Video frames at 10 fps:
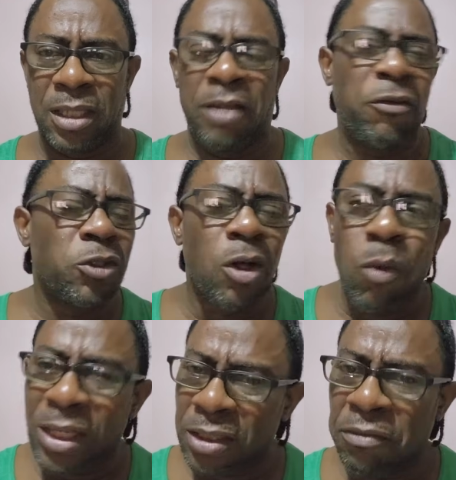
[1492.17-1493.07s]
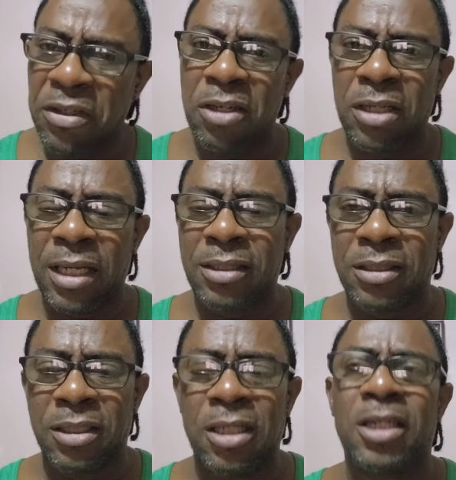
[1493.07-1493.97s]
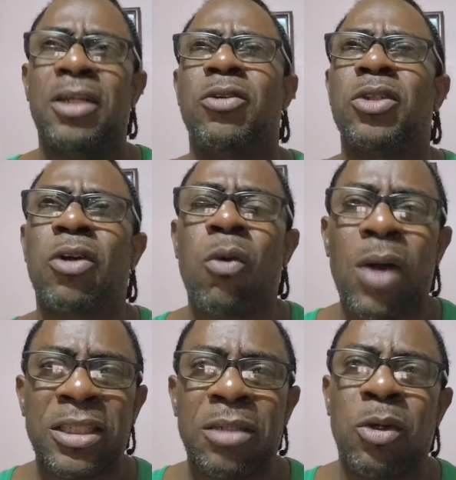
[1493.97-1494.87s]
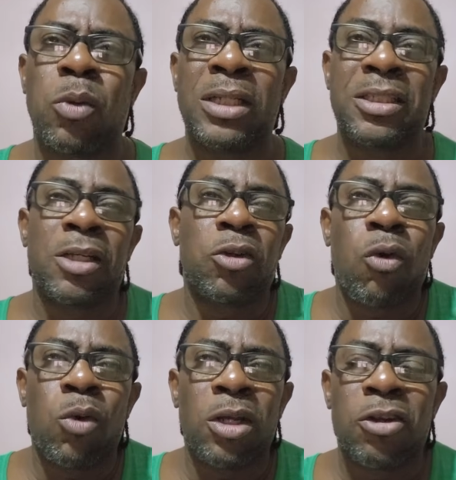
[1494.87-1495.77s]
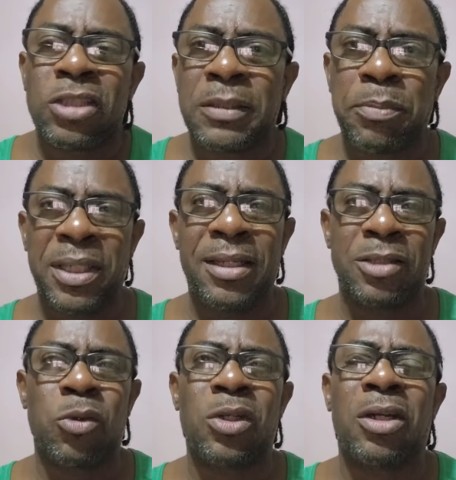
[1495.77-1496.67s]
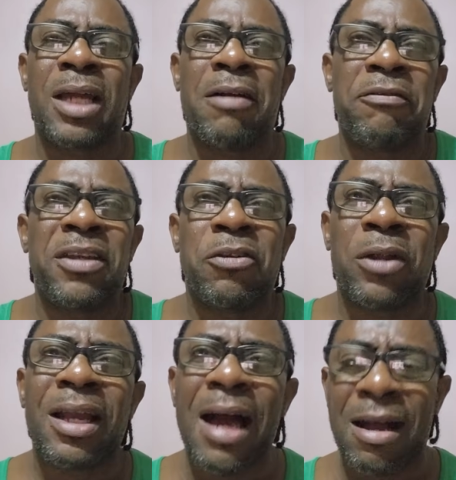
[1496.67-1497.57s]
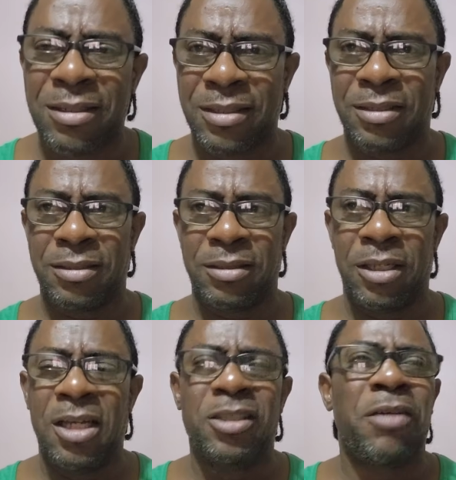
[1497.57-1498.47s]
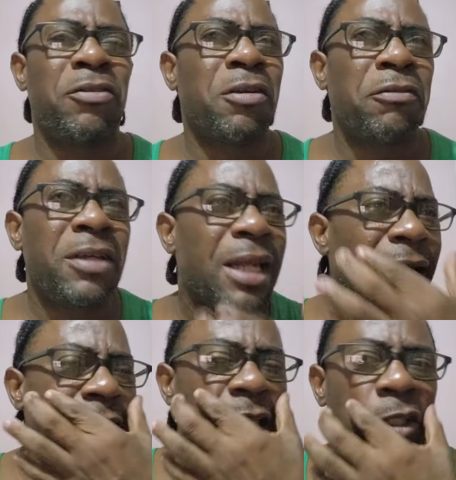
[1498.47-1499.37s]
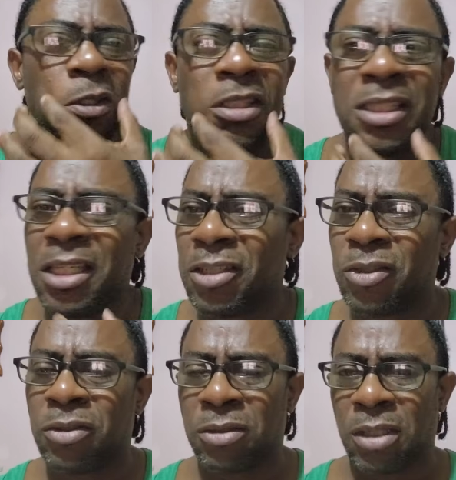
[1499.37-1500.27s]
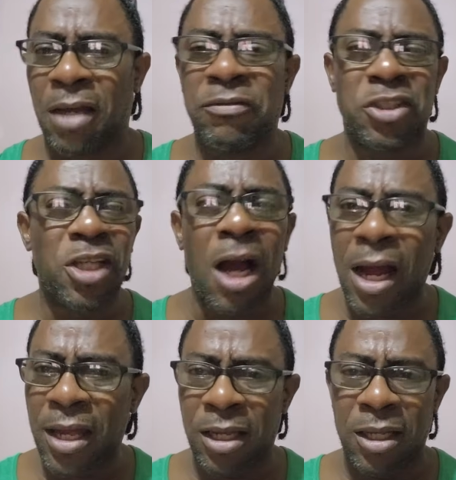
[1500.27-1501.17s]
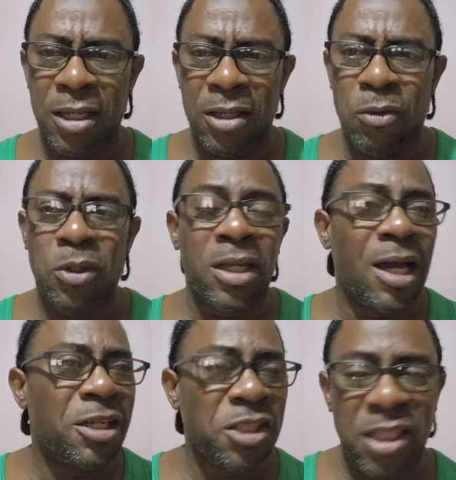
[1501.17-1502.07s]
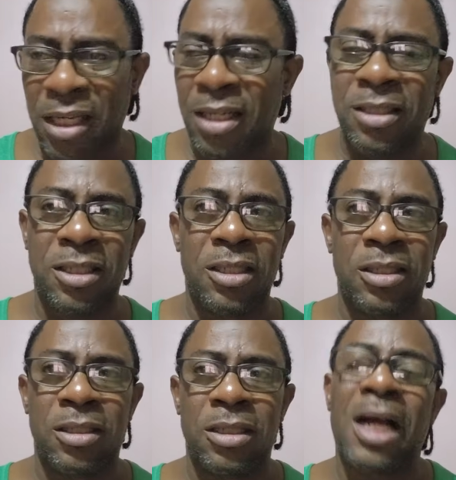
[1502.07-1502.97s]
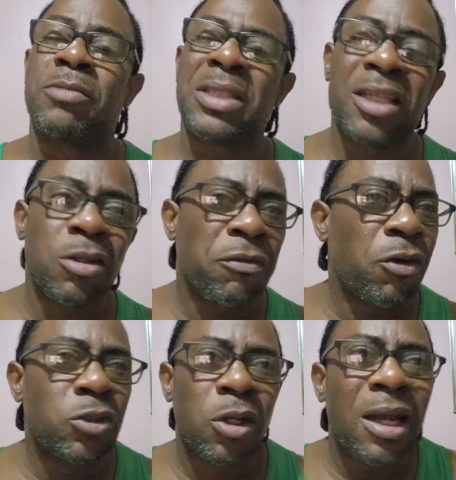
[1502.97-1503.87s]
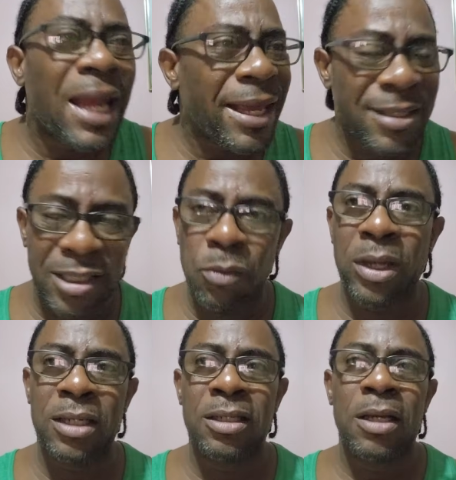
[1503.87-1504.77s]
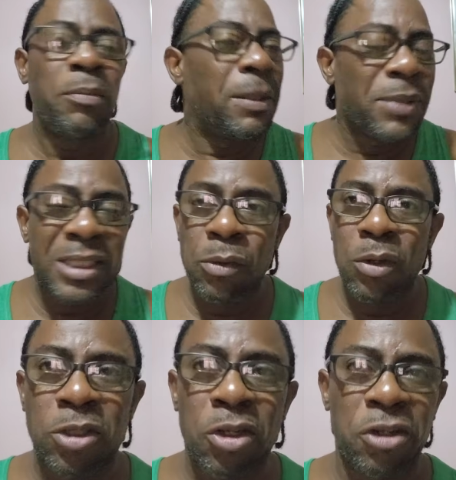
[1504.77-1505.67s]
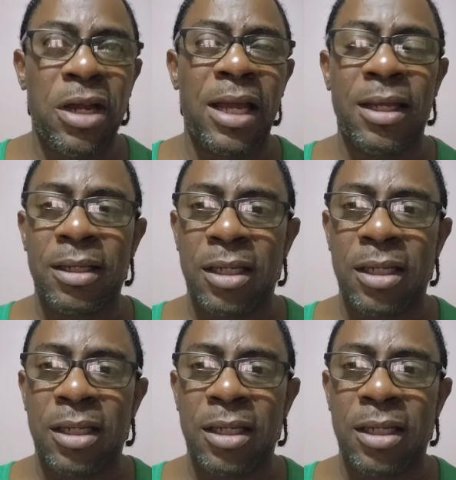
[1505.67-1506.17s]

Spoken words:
If you don't watch the video yet, you don't go watch it, but watch it in your own little space so you can feel relaxed. So if you feel like shedding no tears of joy, you can shed it. Because me say no fun no like see when people see no cry.